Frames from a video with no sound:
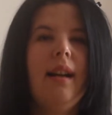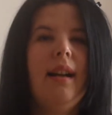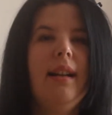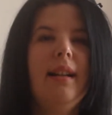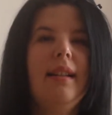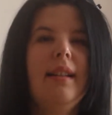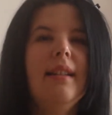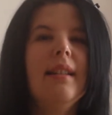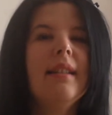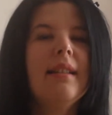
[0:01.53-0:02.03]

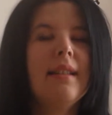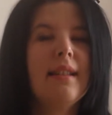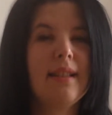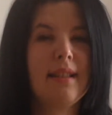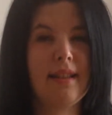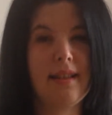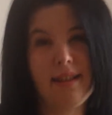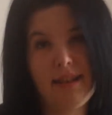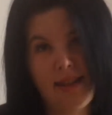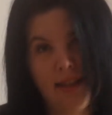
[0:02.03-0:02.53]
Hi,
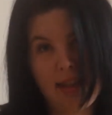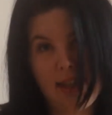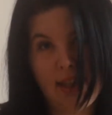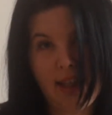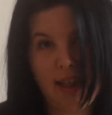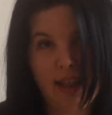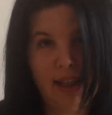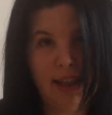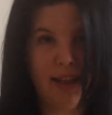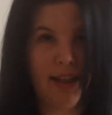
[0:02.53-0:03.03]
this is
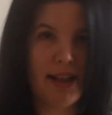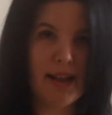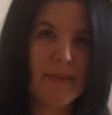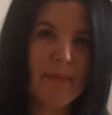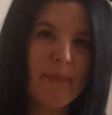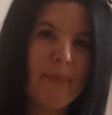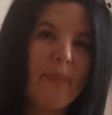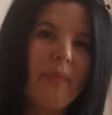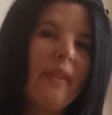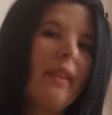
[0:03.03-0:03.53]

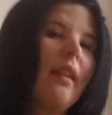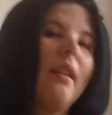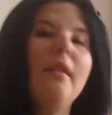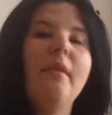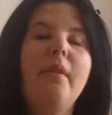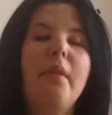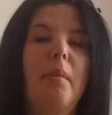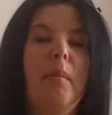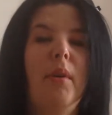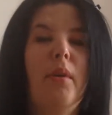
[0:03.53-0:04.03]
Inga
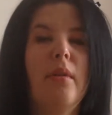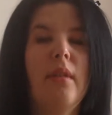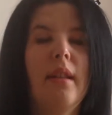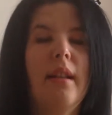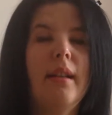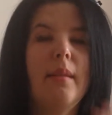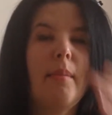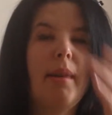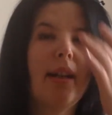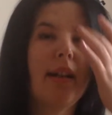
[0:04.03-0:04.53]
from
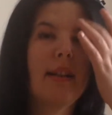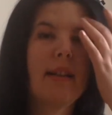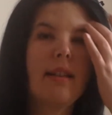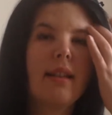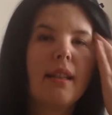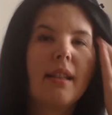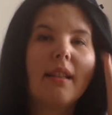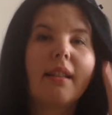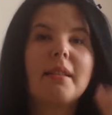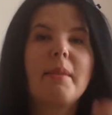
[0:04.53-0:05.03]
Online
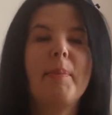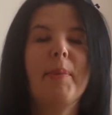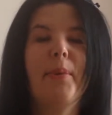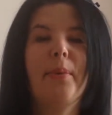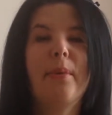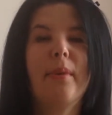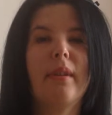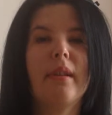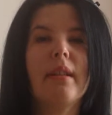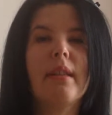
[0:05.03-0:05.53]
Marketing
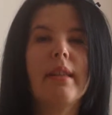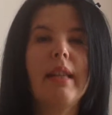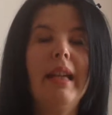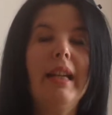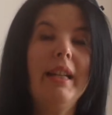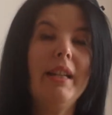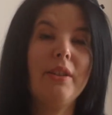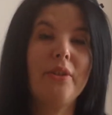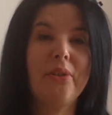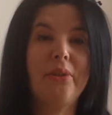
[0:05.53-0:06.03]
Explorers.
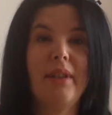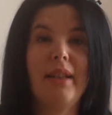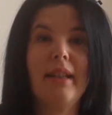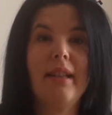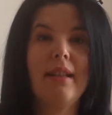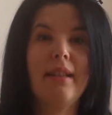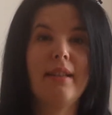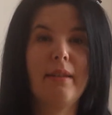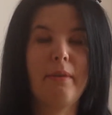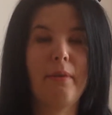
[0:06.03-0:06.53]

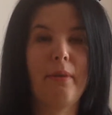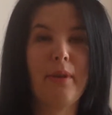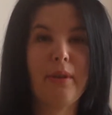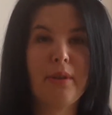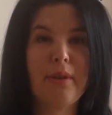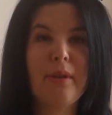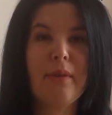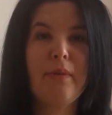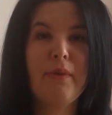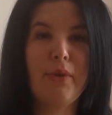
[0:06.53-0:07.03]
Today is the
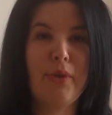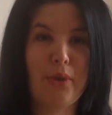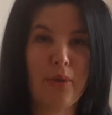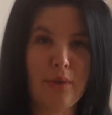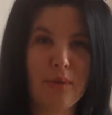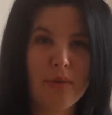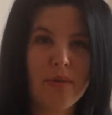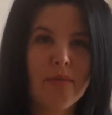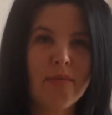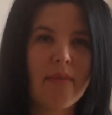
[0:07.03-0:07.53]
1st of
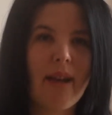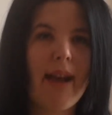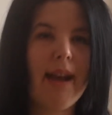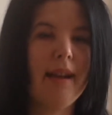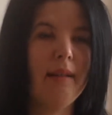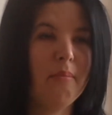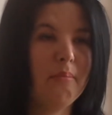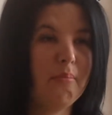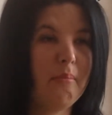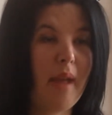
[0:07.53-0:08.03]
June,
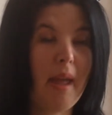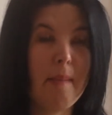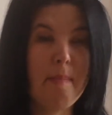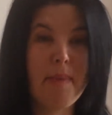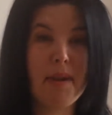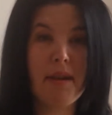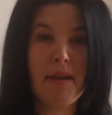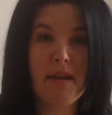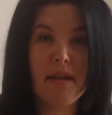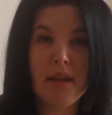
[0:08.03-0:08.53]
a
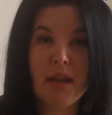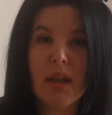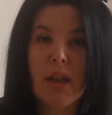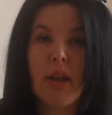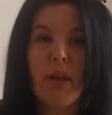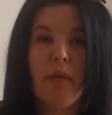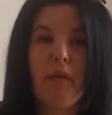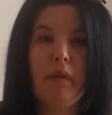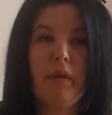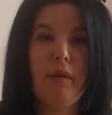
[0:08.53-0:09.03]
beginning
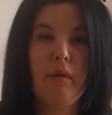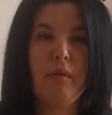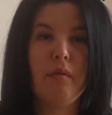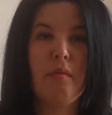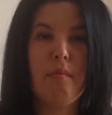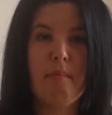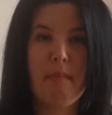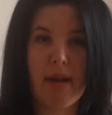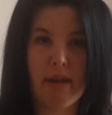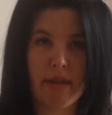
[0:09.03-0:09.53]
of a
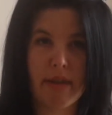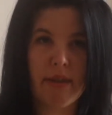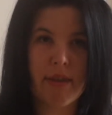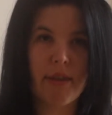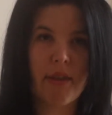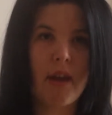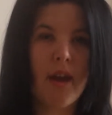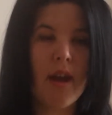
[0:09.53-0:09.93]
new month,